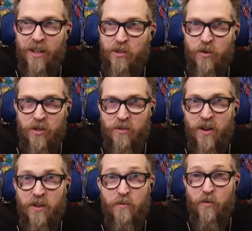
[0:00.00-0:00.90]
dude is
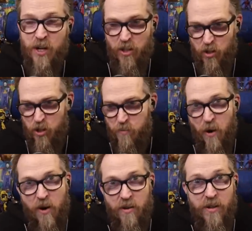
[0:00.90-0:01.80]
freaking
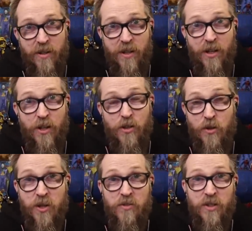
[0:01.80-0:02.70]
smart.
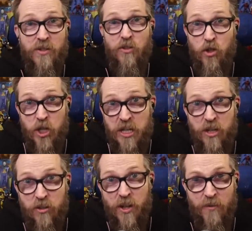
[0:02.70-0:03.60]
Dude is
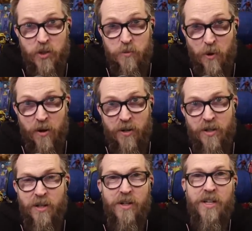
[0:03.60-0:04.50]
genius level smart.
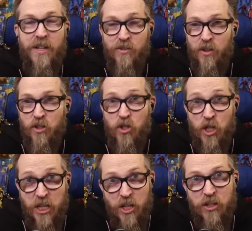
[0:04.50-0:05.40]
He's
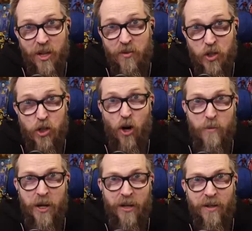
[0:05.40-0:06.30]
genius level
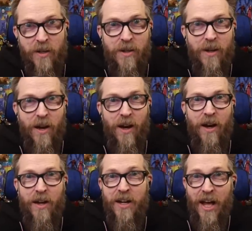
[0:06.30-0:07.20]
charming.
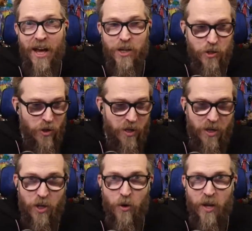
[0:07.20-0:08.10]
Uh, an act, uh,
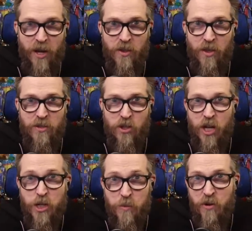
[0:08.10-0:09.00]
you know, a
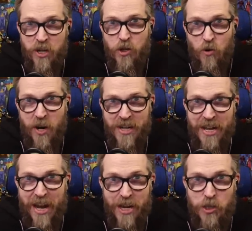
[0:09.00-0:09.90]
Shakespearean trained
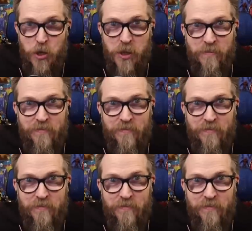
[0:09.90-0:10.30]
actor,